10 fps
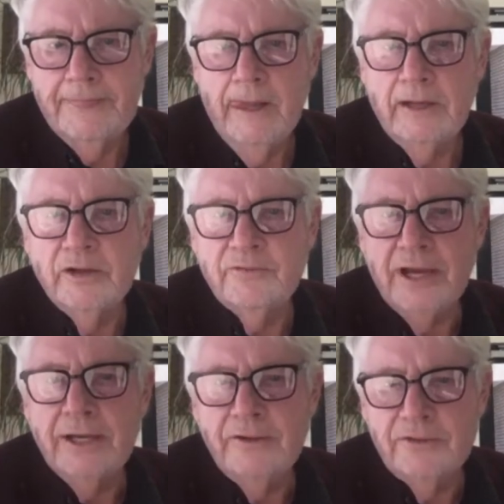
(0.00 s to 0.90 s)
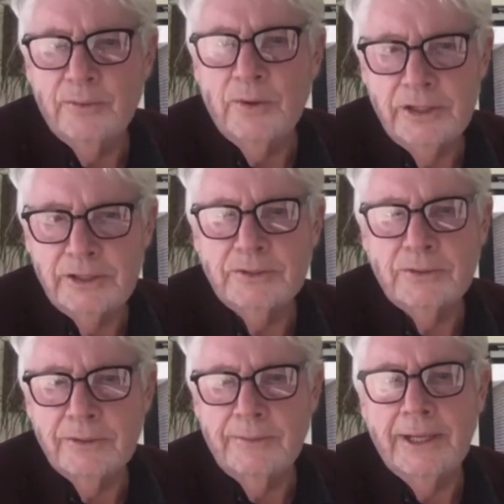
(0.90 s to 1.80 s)
Because values are what you
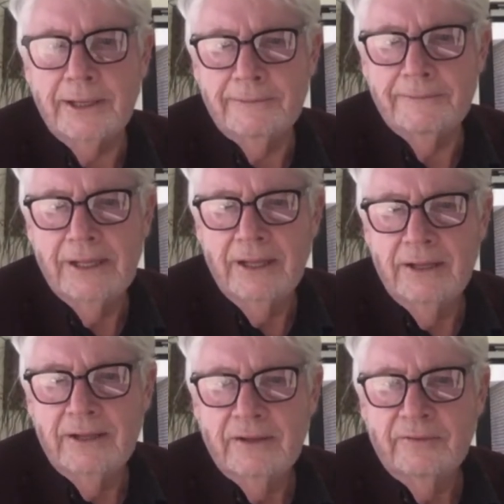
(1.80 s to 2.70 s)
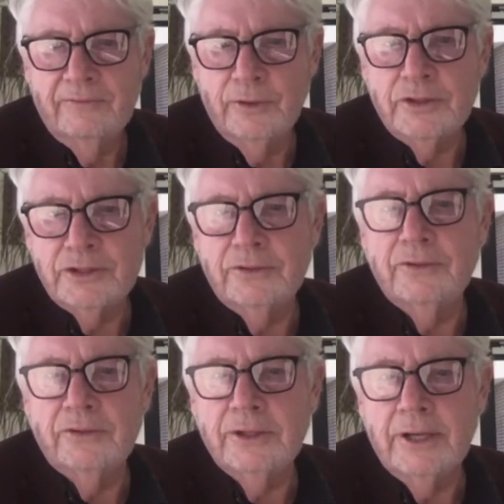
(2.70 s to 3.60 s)
talk about. Virtue,
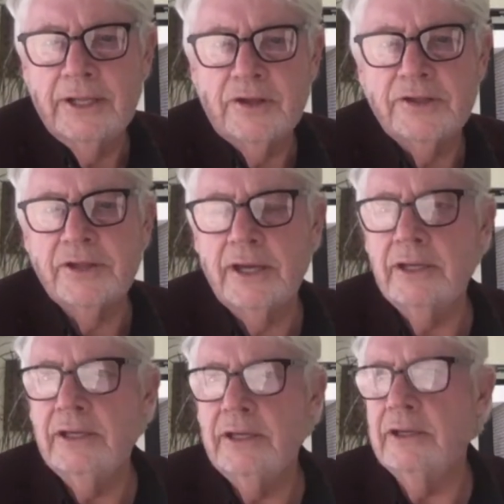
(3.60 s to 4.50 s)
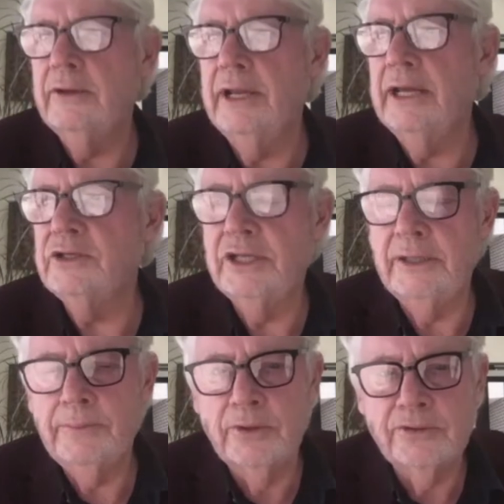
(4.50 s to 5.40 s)
you know, as I say here, and our
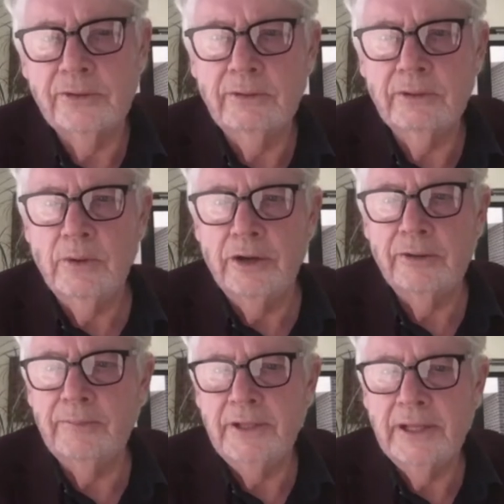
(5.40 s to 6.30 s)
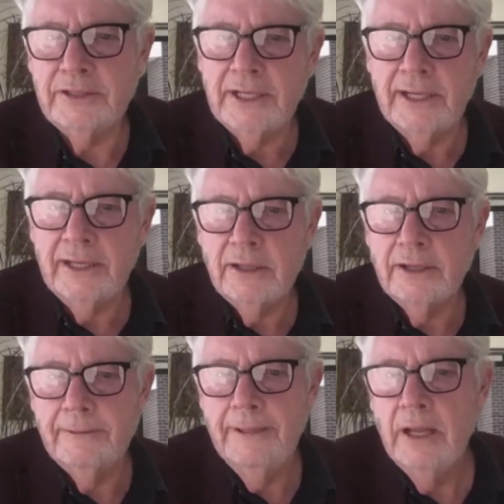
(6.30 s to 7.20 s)
chairperson quoted me the other day, that
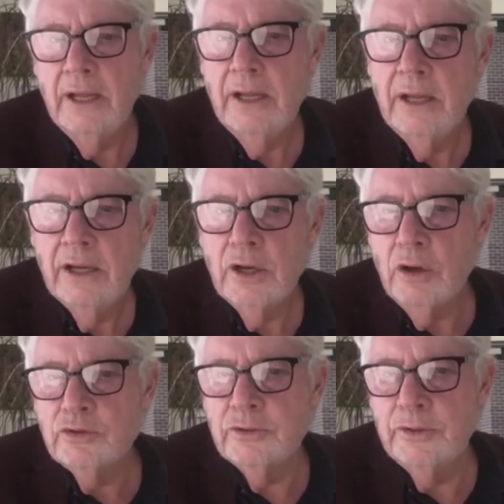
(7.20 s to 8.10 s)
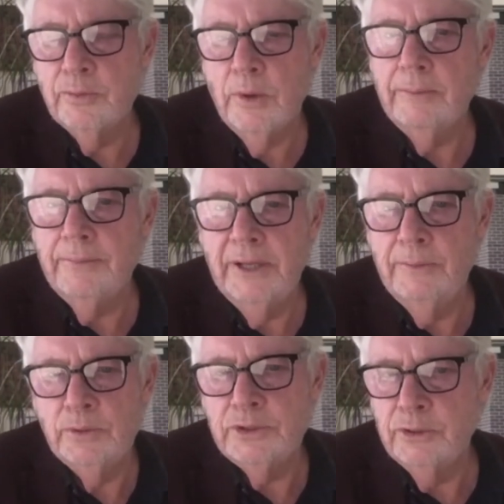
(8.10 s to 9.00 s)
culture is what
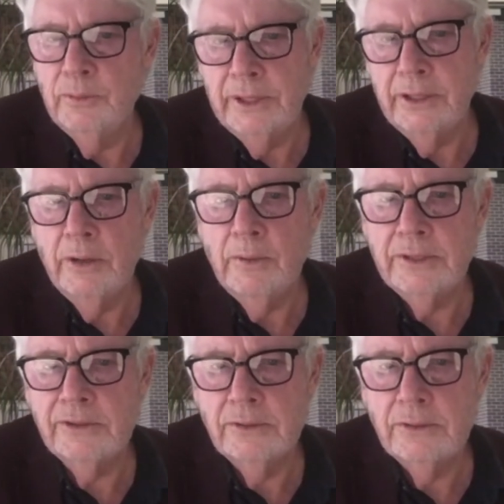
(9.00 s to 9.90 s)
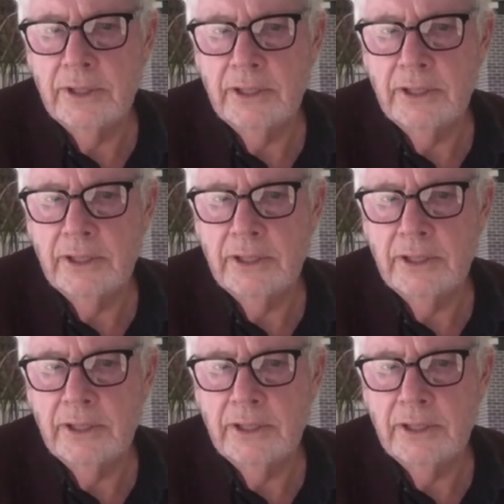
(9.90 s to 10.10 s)
people do when no one's looking.